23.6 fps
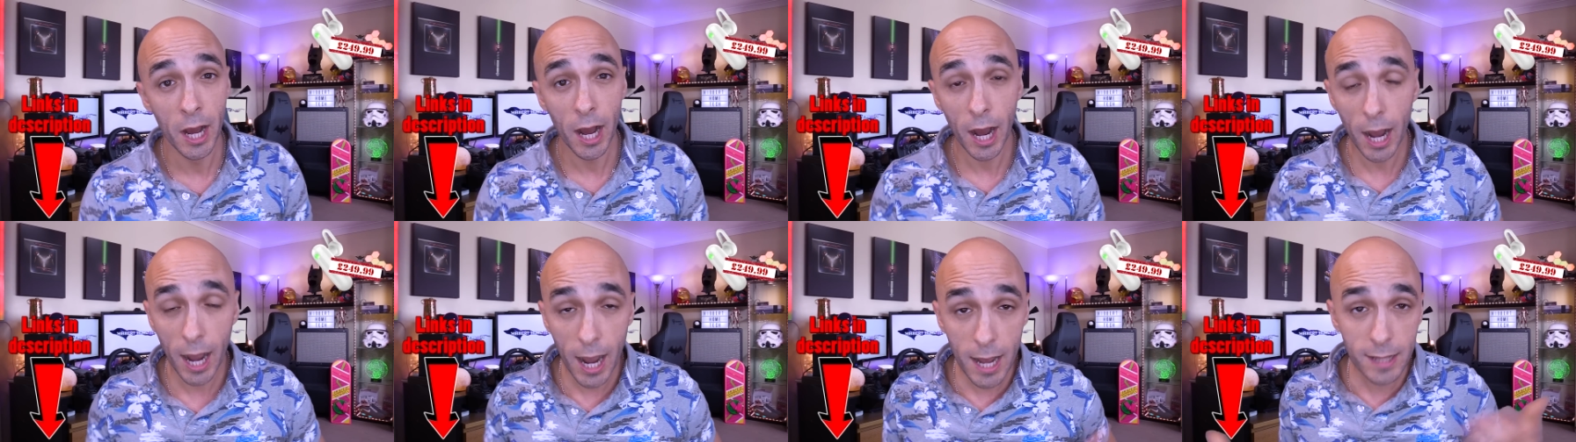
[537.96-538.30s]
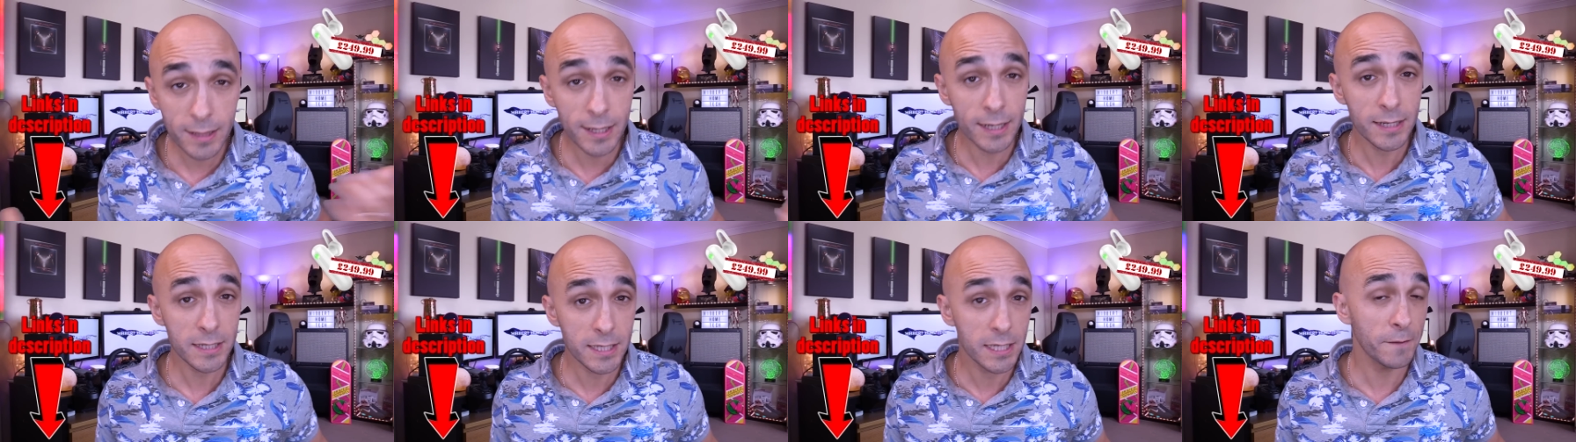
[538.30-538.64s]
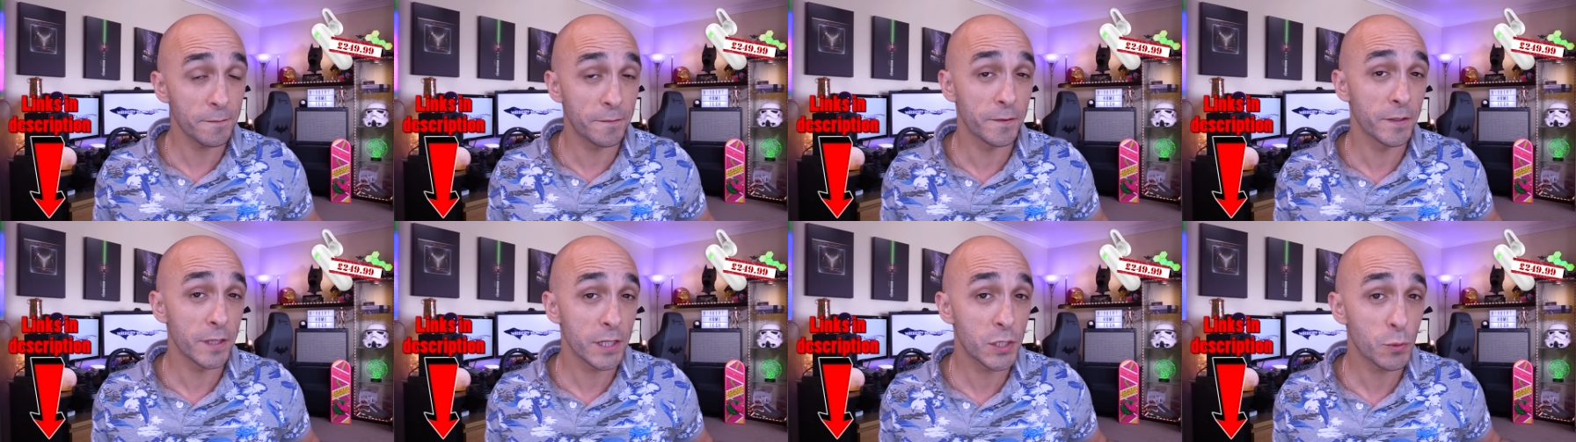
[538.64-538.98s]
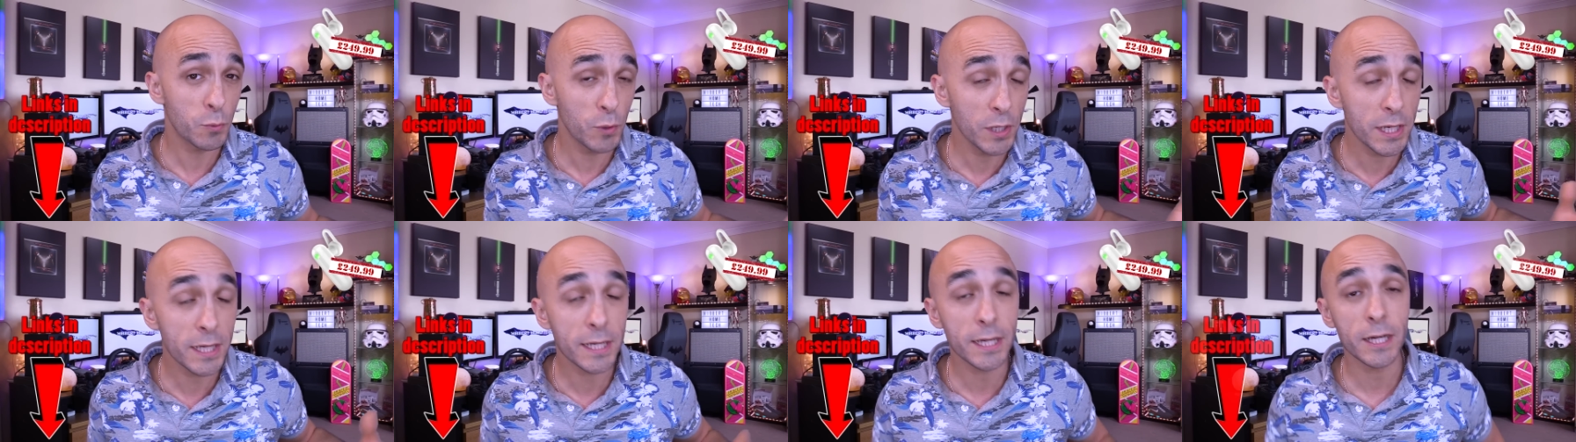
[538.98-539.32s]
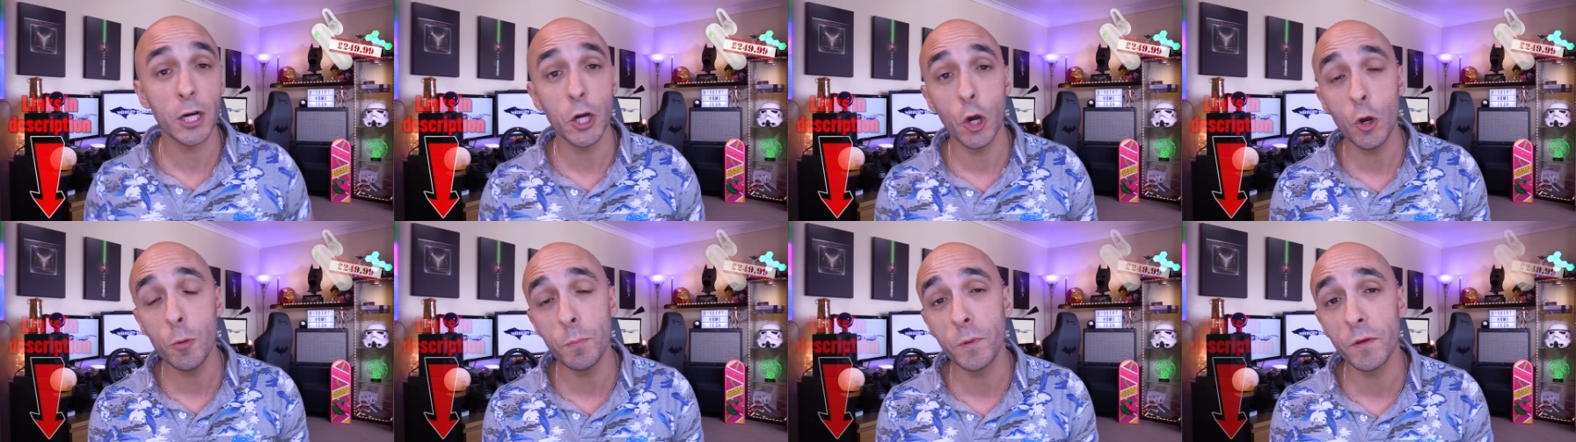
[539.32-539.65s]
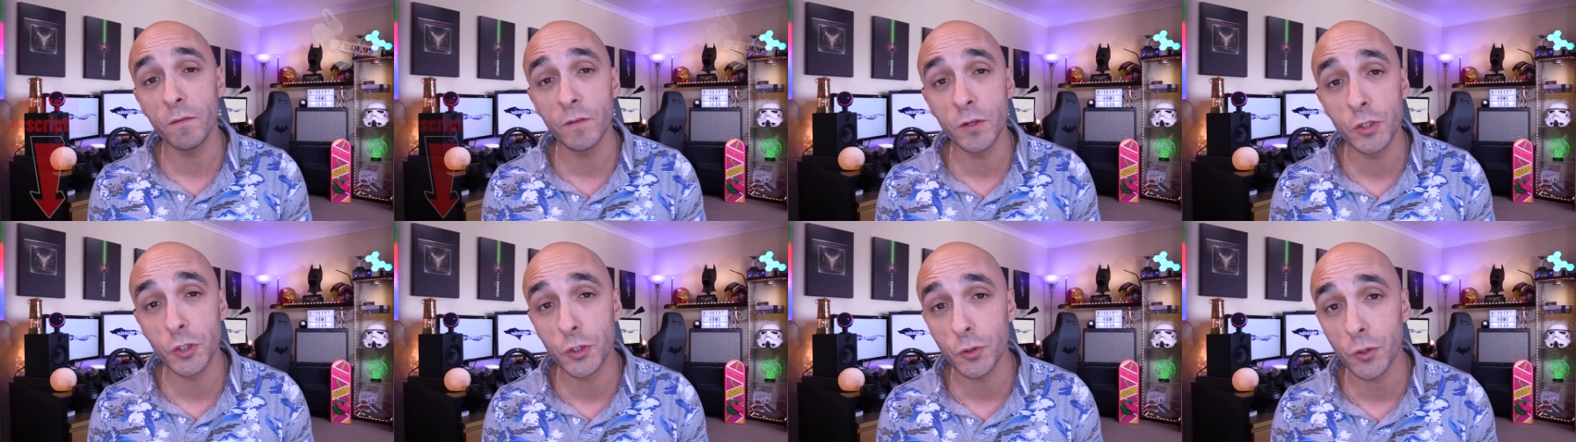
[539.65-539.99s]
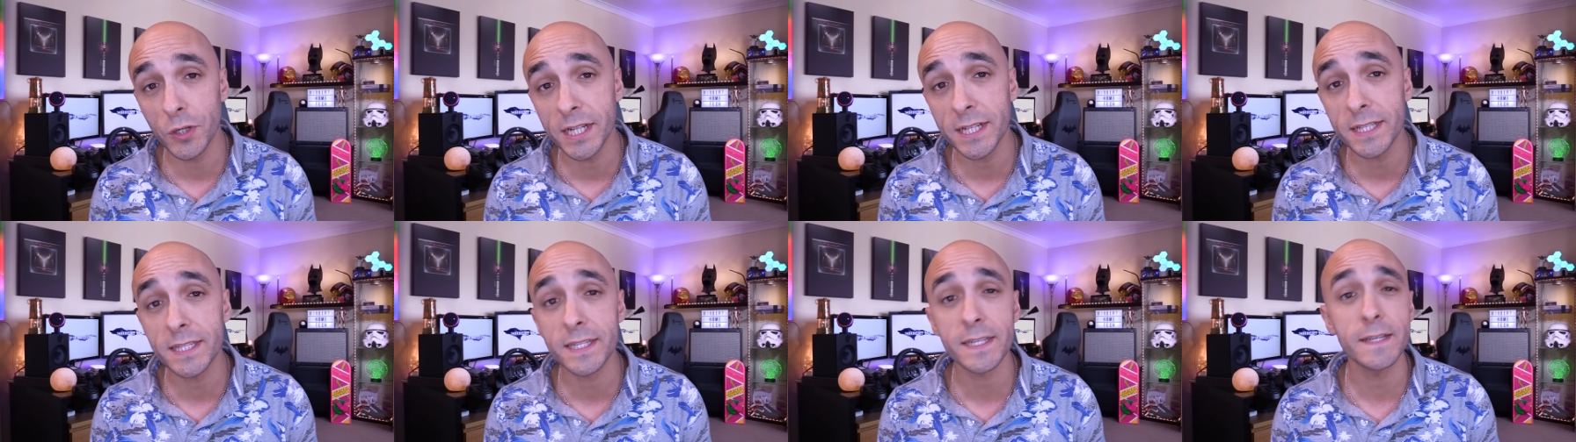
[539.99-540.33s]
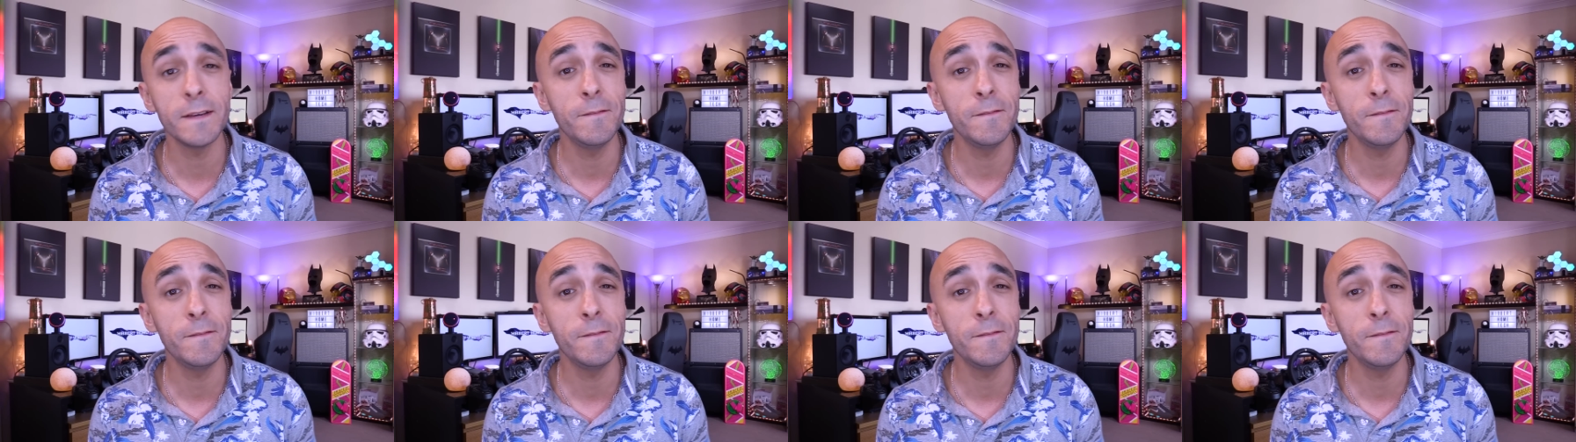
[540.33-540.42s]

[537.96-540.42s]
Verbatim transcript: Uh, that's it for this week. I hope you've enjoyed it.